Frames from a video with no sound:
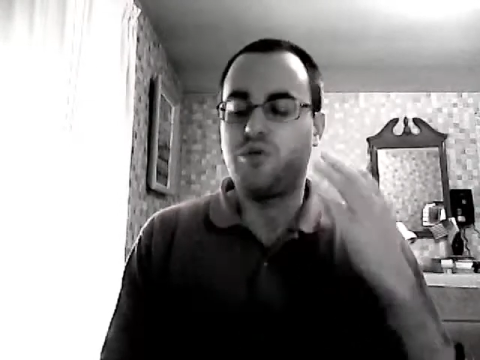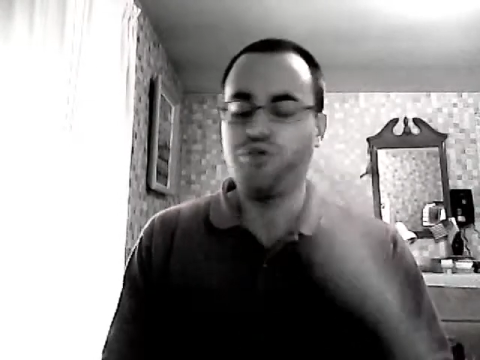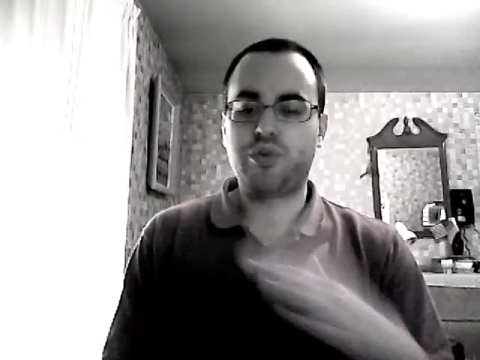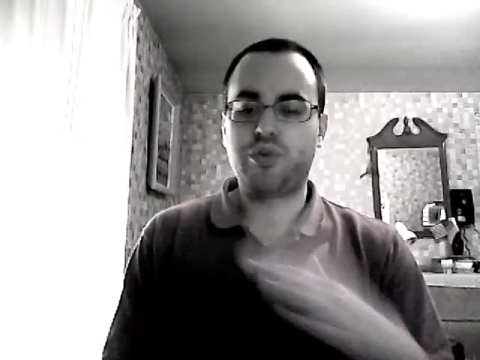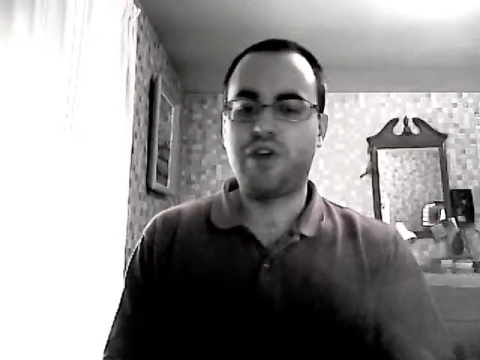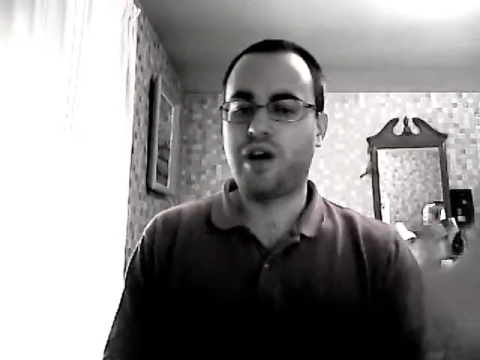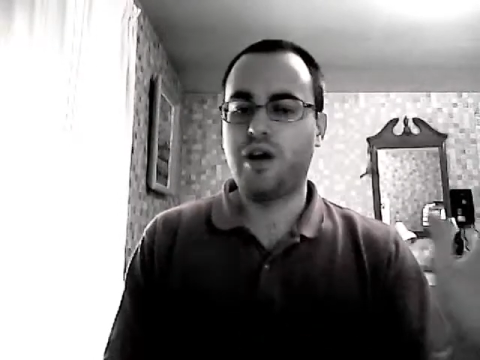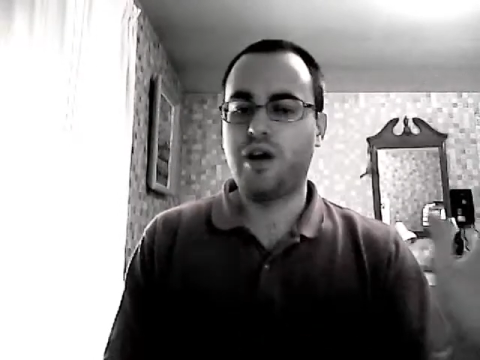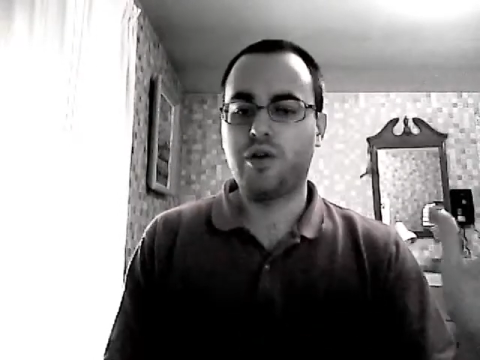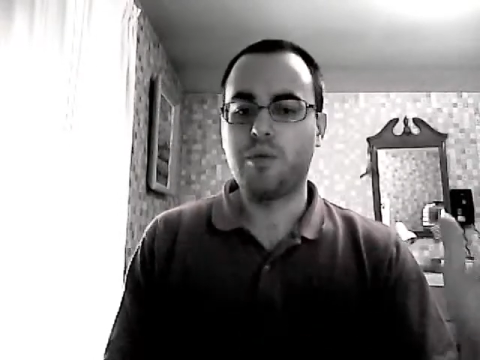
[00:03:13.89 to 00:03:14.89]
through what they
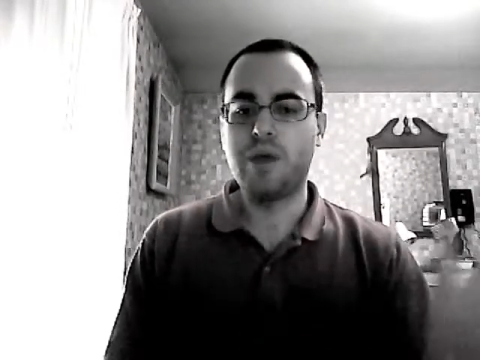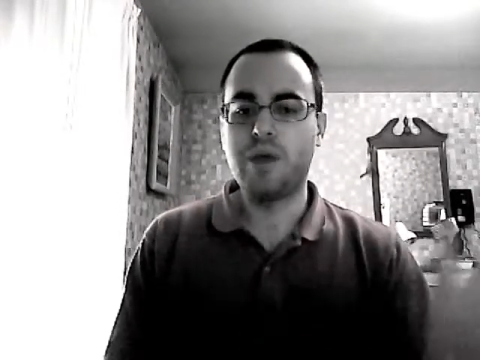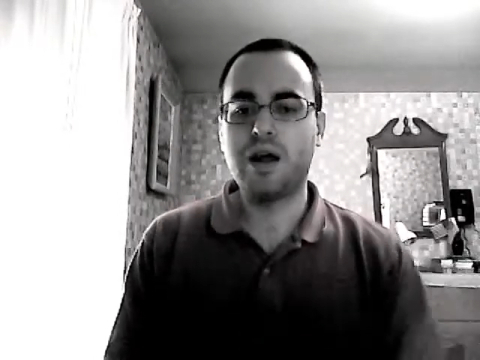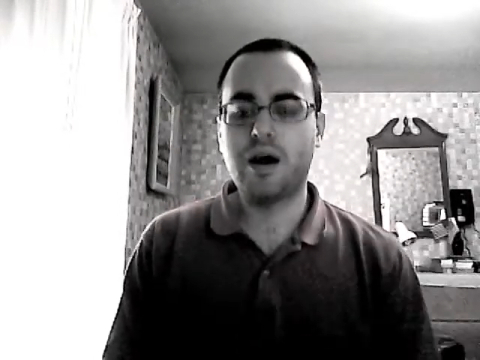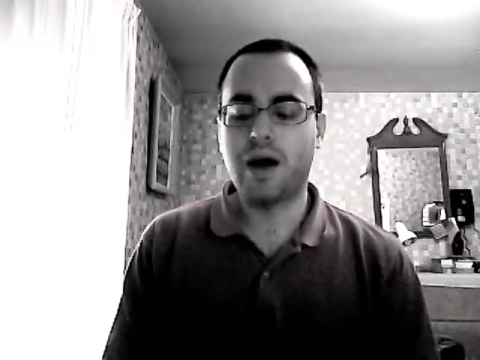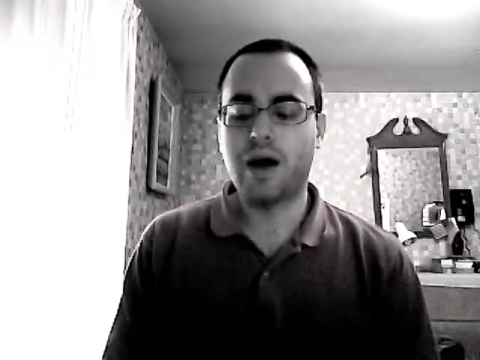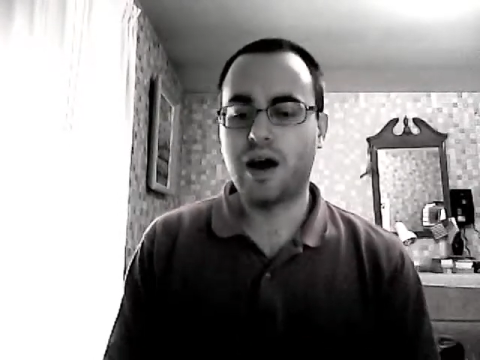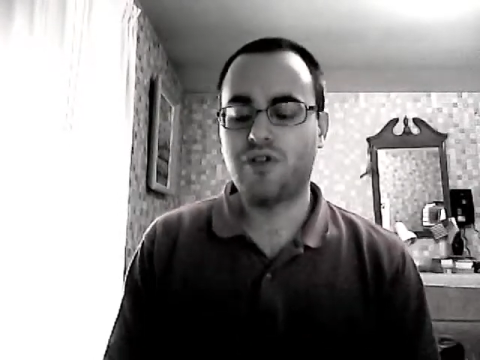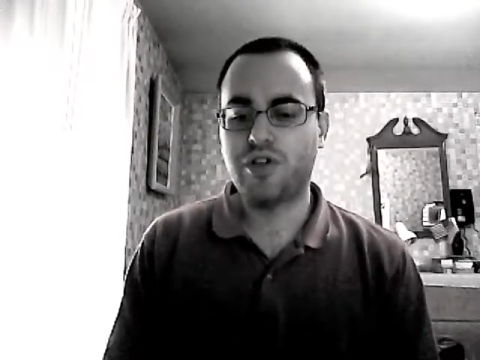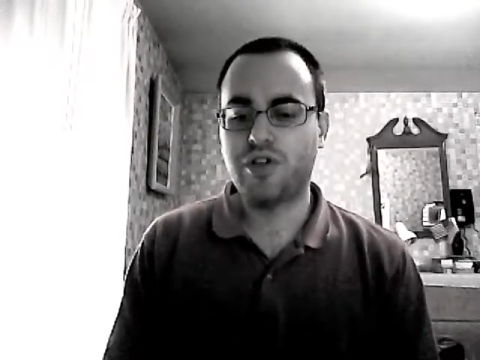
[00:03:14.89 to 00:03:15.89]
hear in the media and
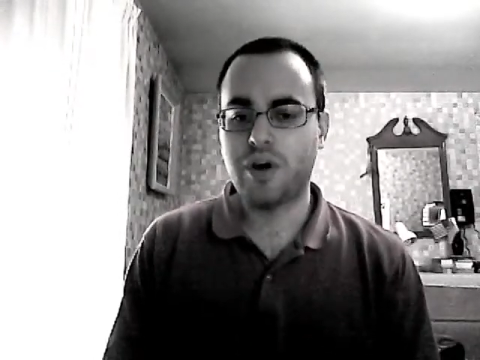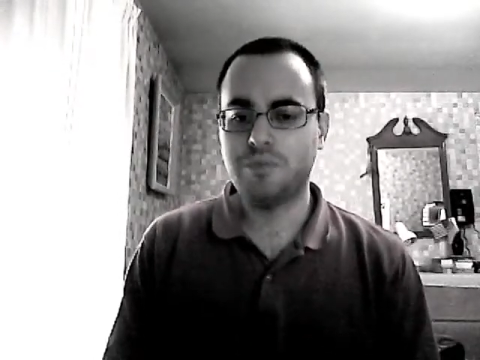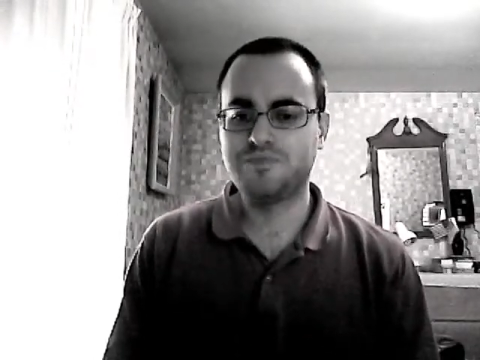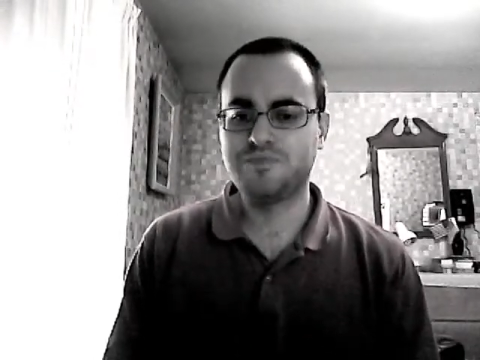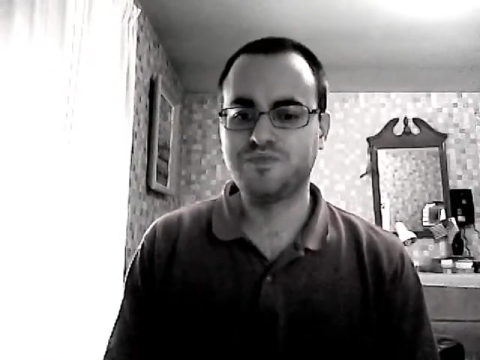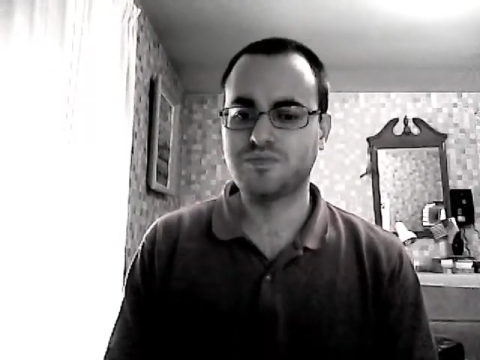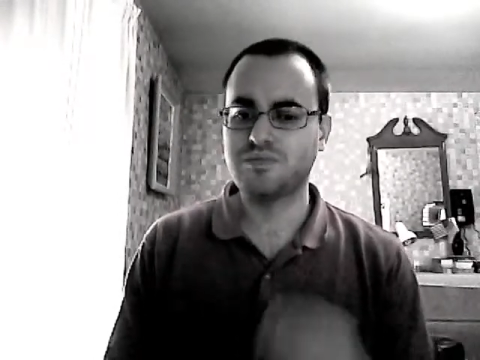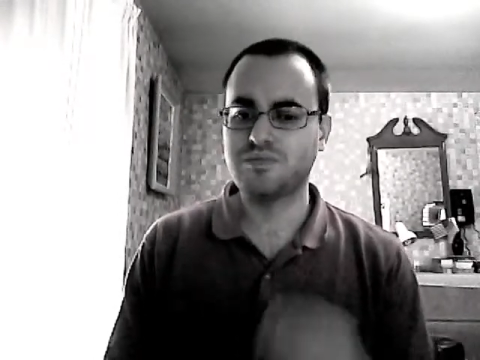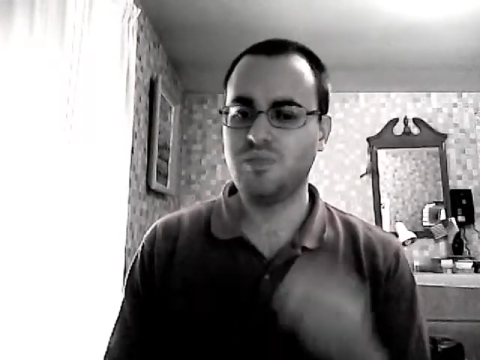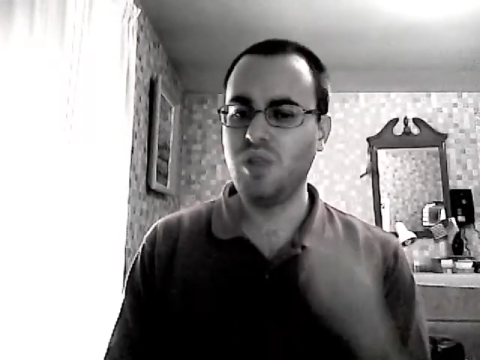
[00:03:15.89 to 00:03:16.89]
everything,
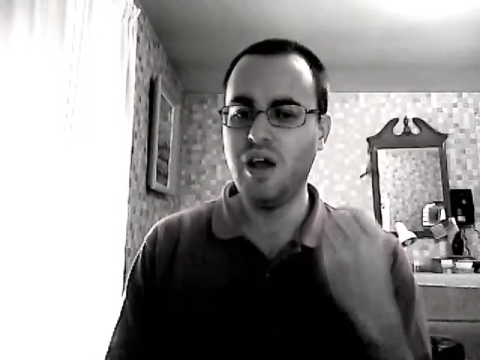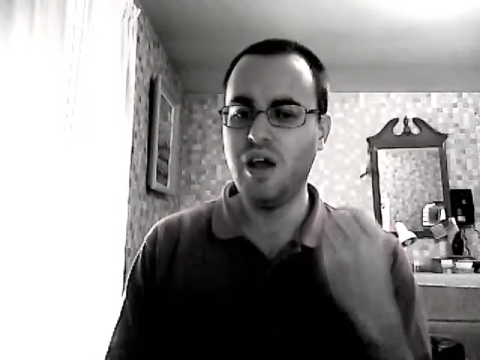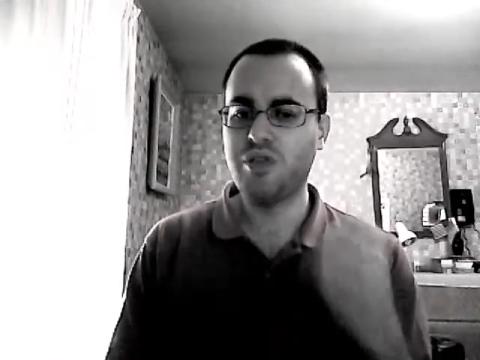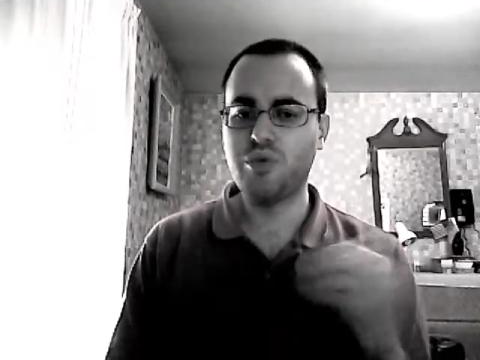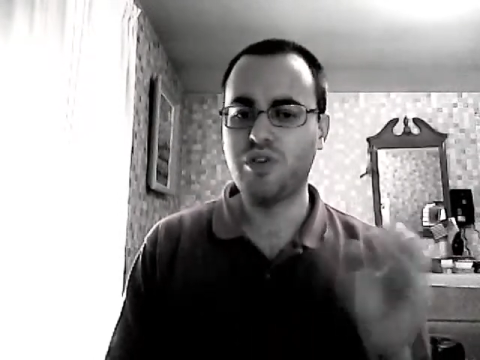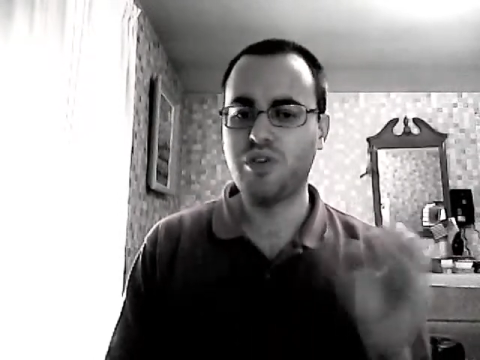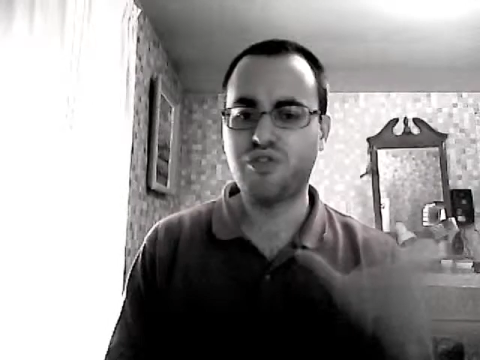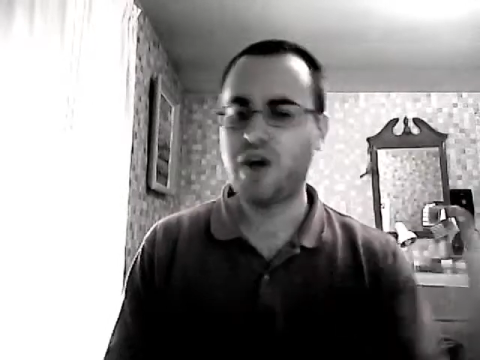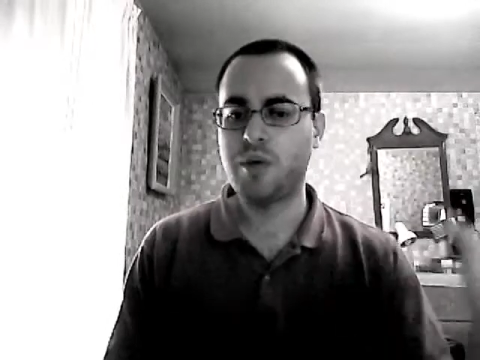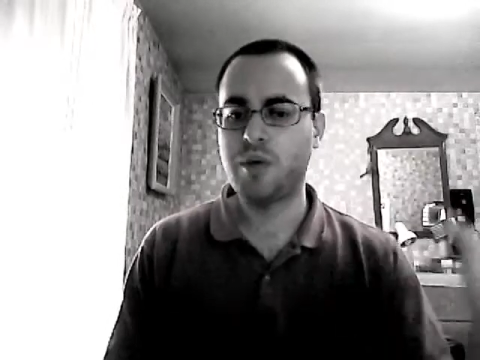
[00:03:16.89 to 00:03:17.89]
and through these
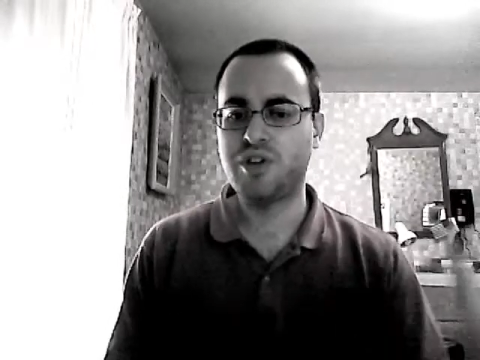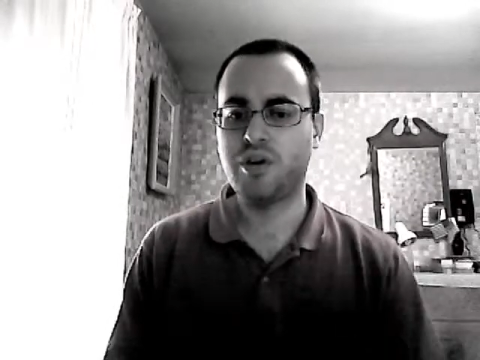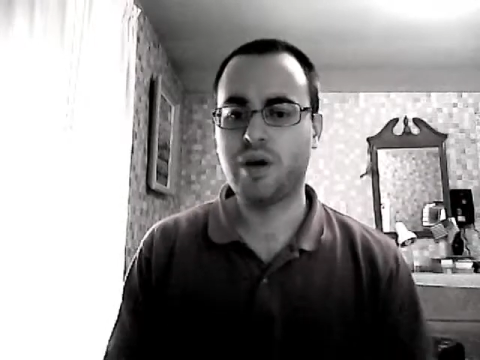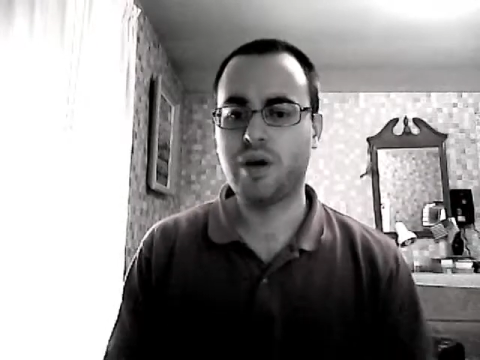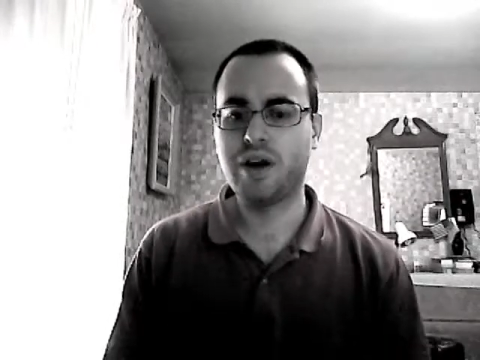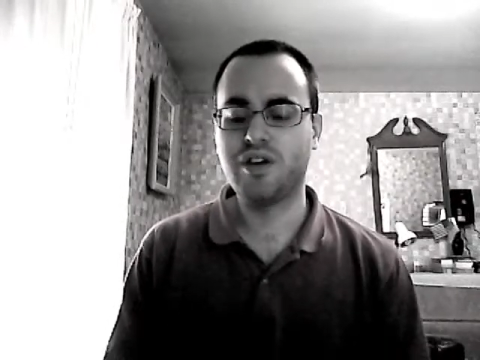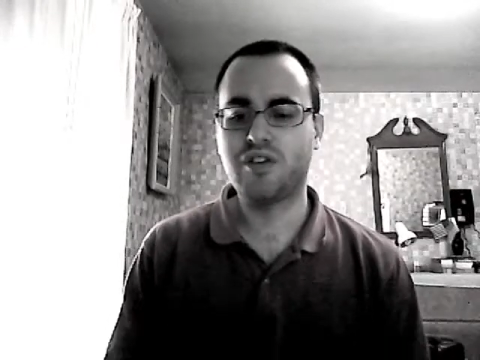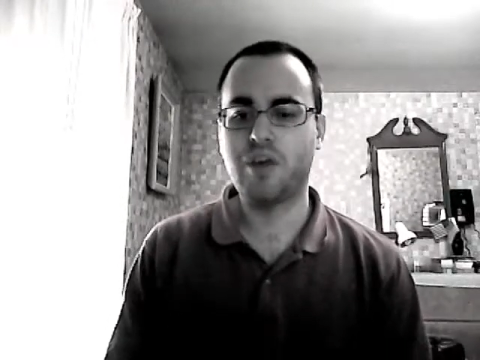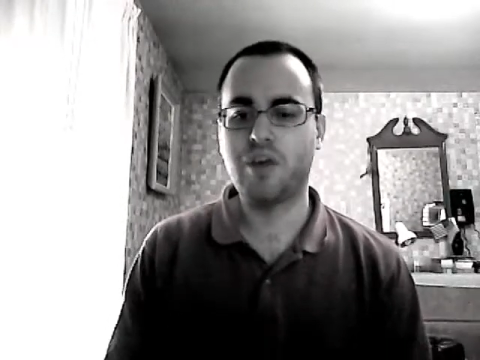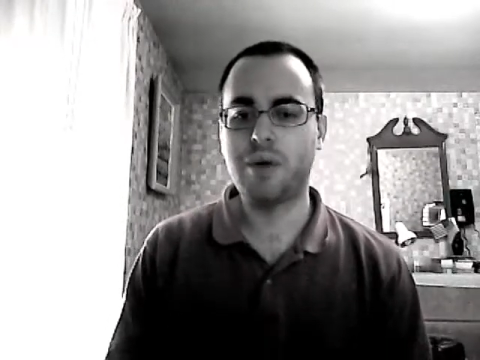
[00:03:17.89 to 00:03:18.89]
fragmentary ideas
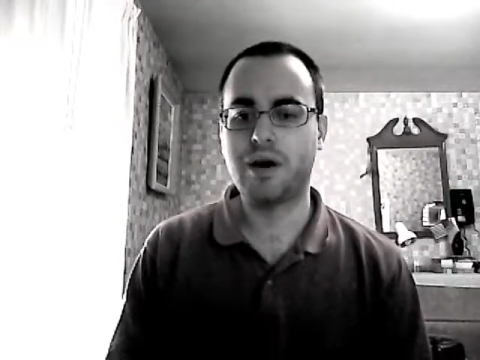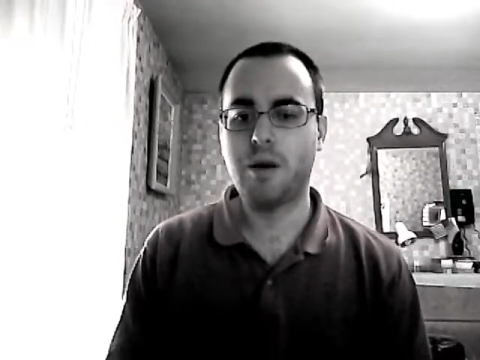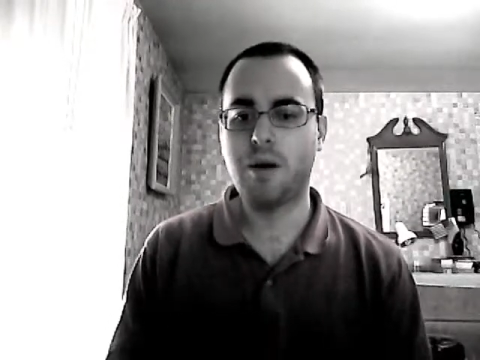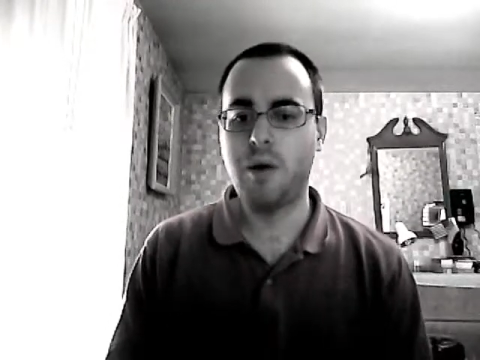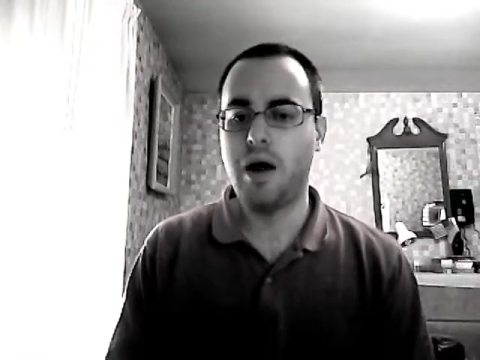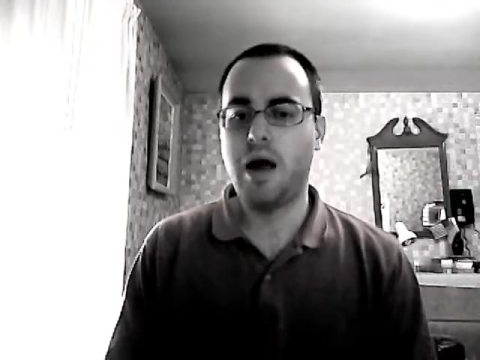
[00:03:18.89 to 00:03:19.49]
they pick up.